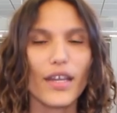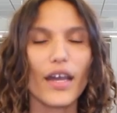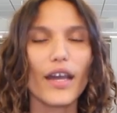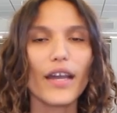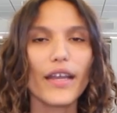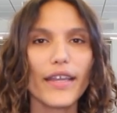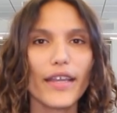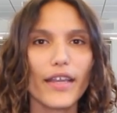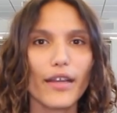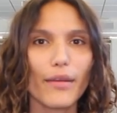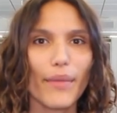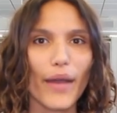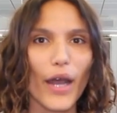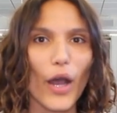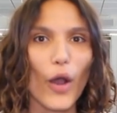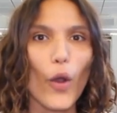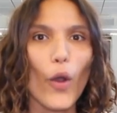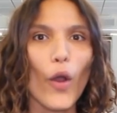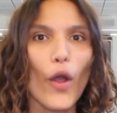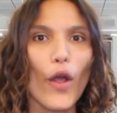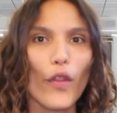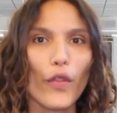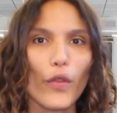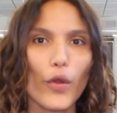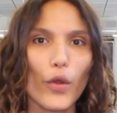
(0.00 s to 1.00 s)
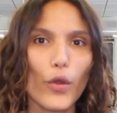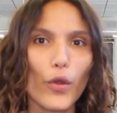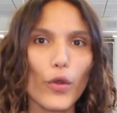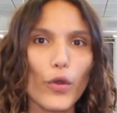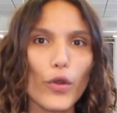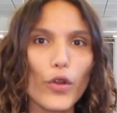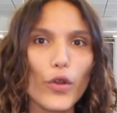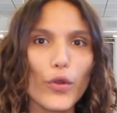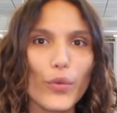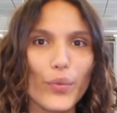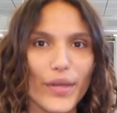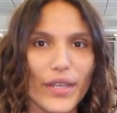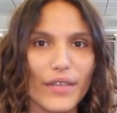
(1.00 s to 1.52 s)
talking about the
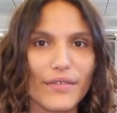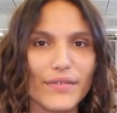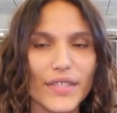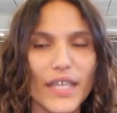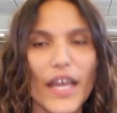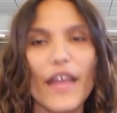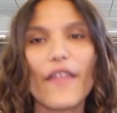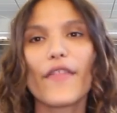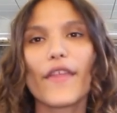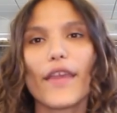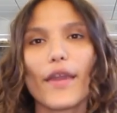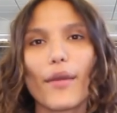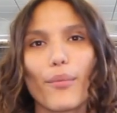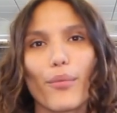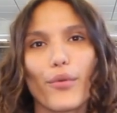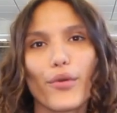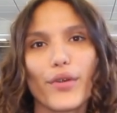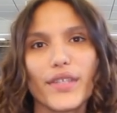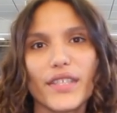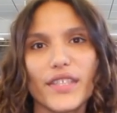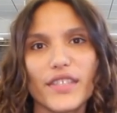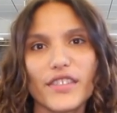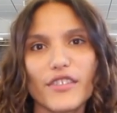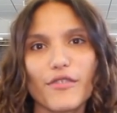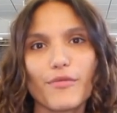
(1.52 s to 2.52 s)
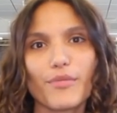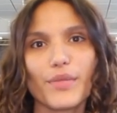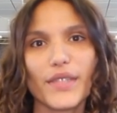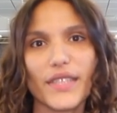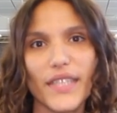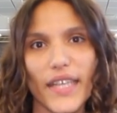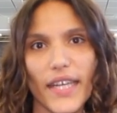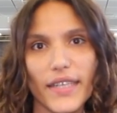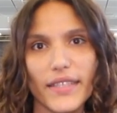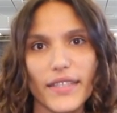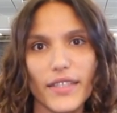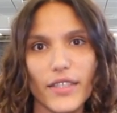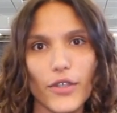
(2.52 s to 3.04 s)
coral reefs and the importance of
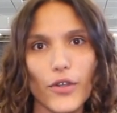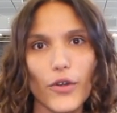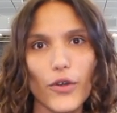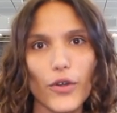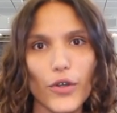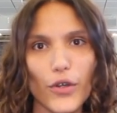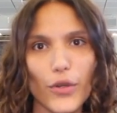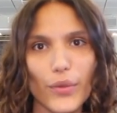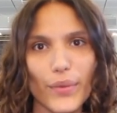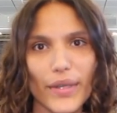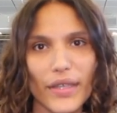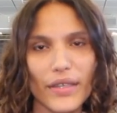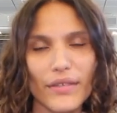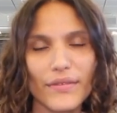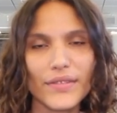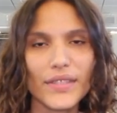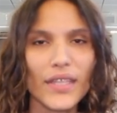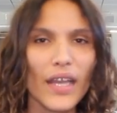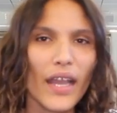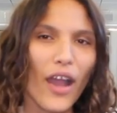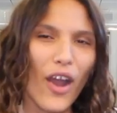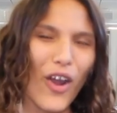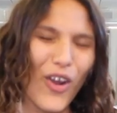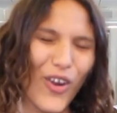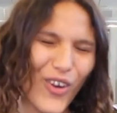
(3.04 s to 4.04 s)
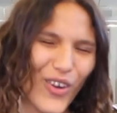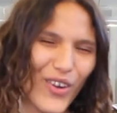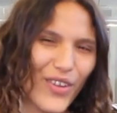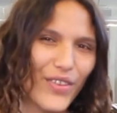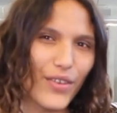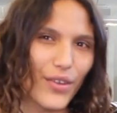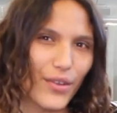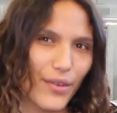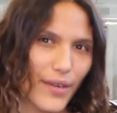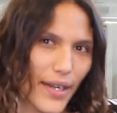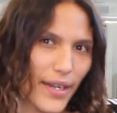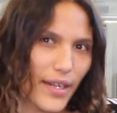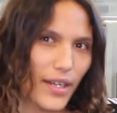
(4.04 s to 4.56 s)
protecting coral reefs or
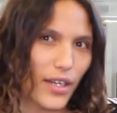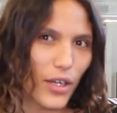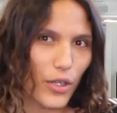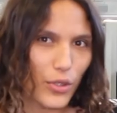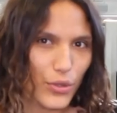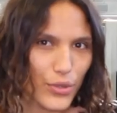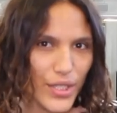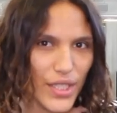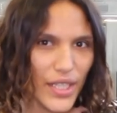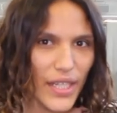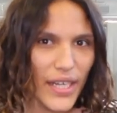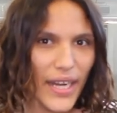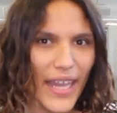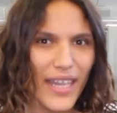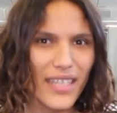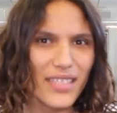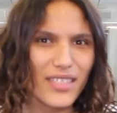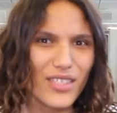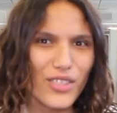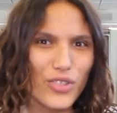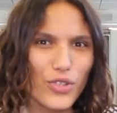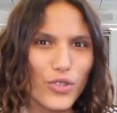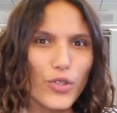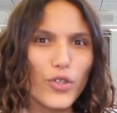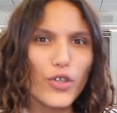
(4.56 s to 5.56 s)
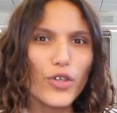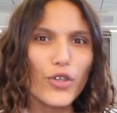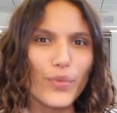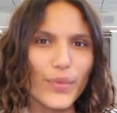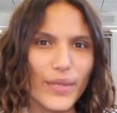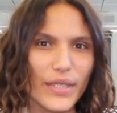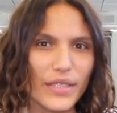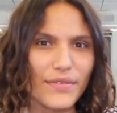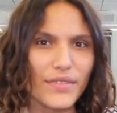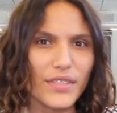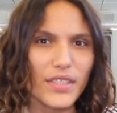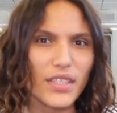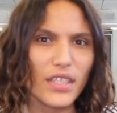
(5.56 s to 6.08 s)
the greater ocean, as these coral
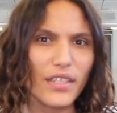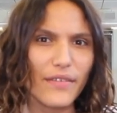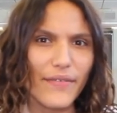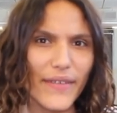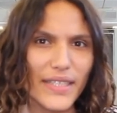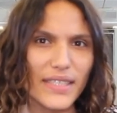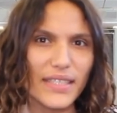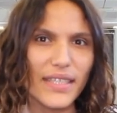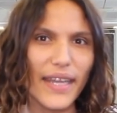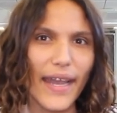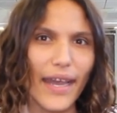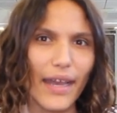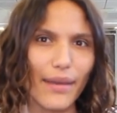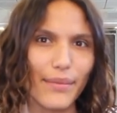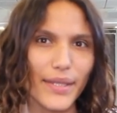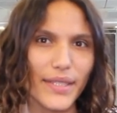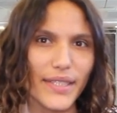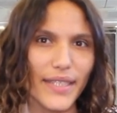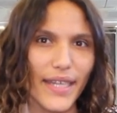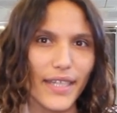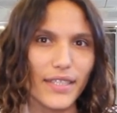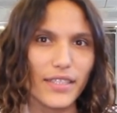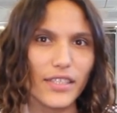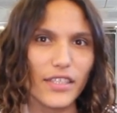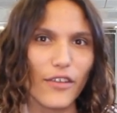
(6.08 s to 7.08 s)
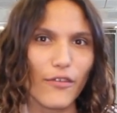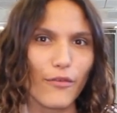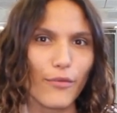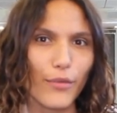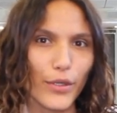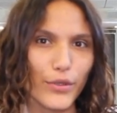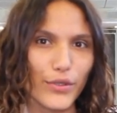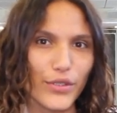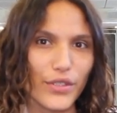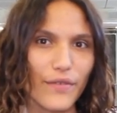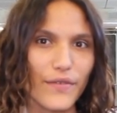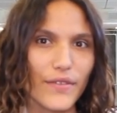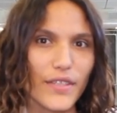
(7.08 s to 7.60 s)
reefs serve as the habitats of
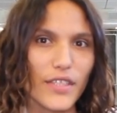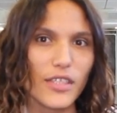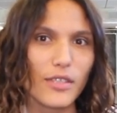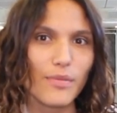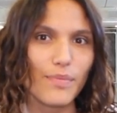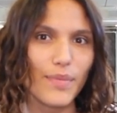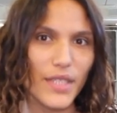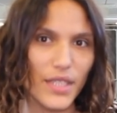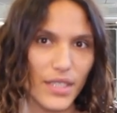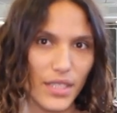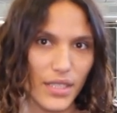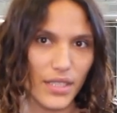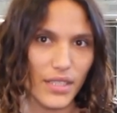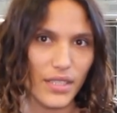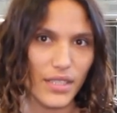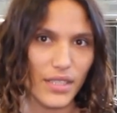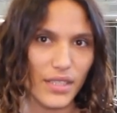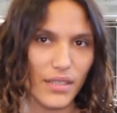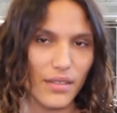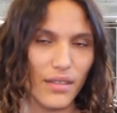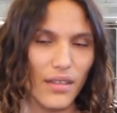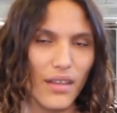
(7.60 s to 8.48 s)
most of these species.